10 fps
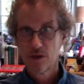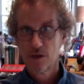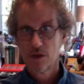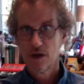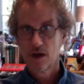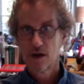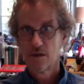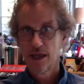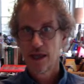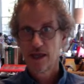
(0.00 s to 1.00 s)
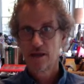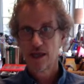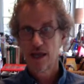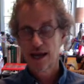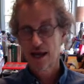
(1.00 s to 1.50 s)
and
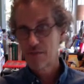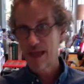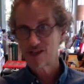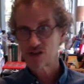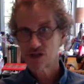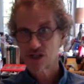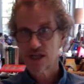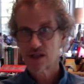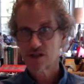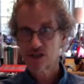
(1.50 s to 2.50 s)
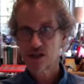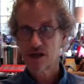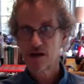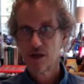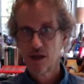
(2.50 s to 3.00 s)
I got a master's in English
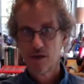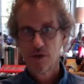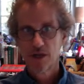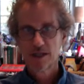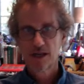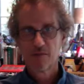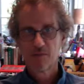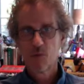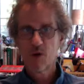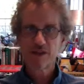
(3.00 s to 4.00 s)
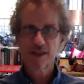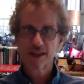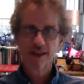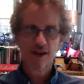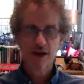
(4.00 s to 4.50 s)
there. But one
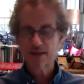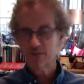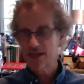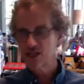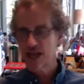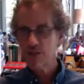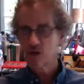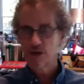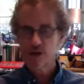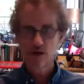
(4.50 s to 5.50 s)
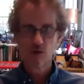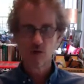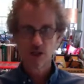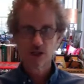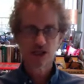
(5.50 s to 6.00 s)
thing, I'd been at Chapel
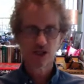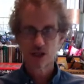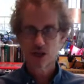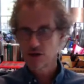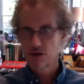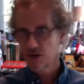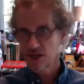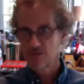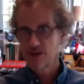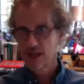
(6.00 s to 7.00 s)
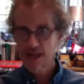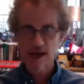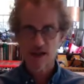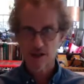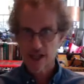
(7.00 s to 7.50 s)
Hill, which is, your leafy
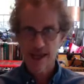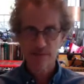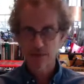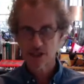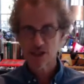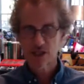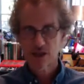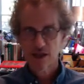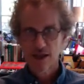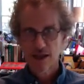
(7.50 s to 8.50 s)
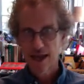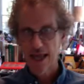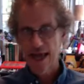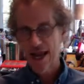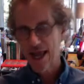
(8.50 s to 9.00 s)
college campus.
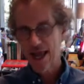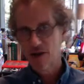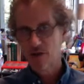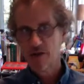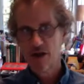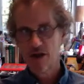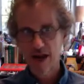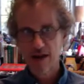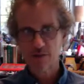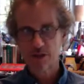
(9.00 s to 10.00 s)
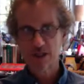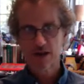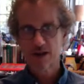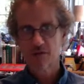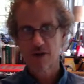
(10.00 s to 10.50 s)
I don't know that I was
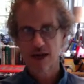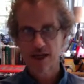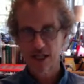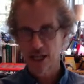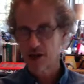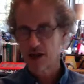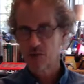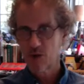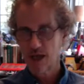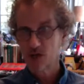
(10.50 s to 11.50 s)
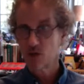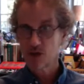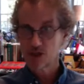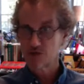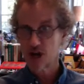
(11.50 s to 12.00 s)
particularly ready to go to NYU,
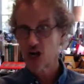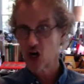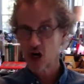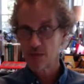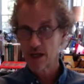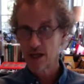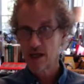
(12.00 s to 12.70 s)
which is very urban,